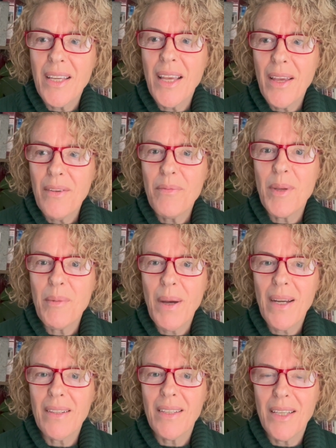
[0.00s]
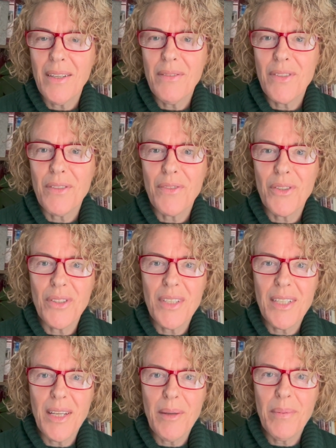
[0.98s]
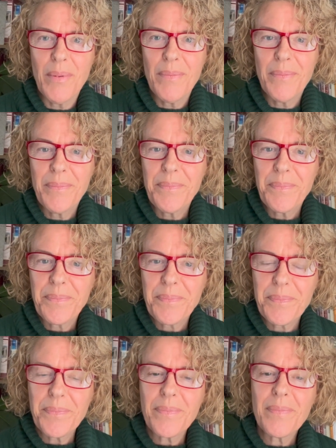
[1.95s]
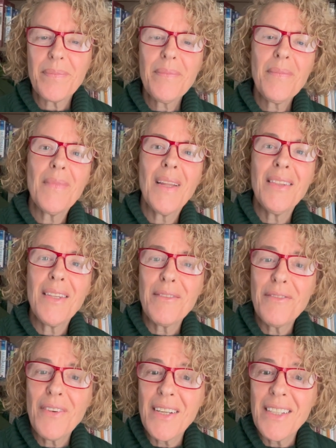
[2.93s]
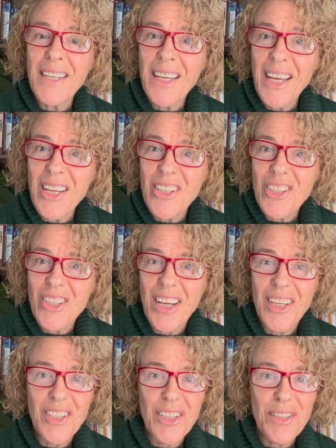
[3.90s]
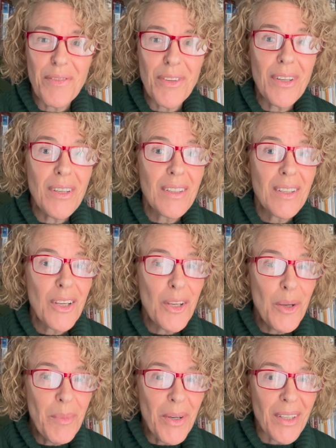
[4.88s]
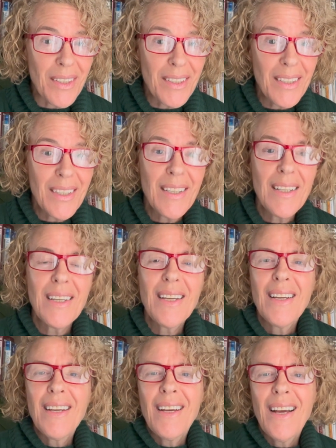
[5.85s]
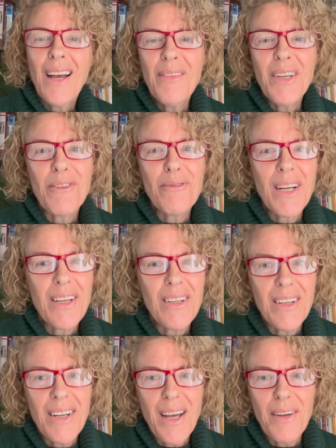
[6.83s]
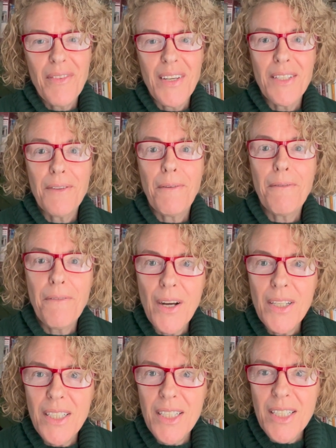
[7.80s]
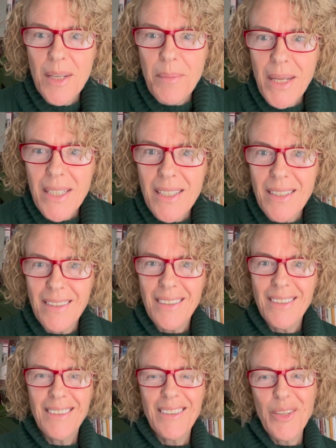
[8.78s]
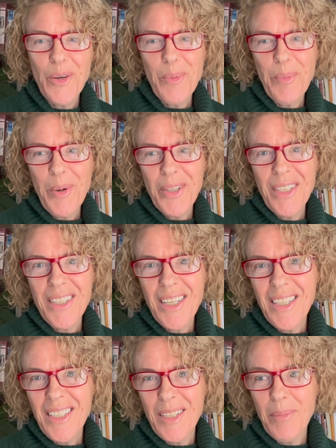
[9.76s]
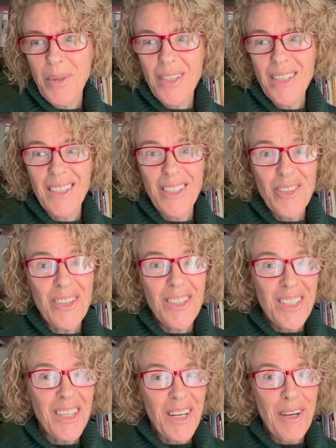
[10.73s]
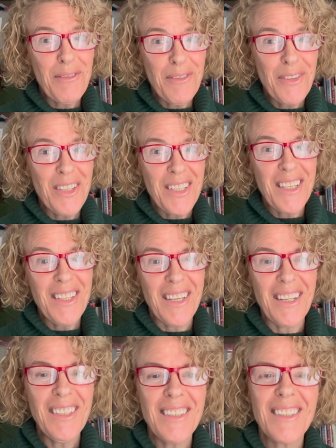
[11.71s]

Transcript: gave me back the gift of good sleep. And then finally, H. H is for humour having a regular laugh is fundamental. No pun intended, but interesting how fun is in there.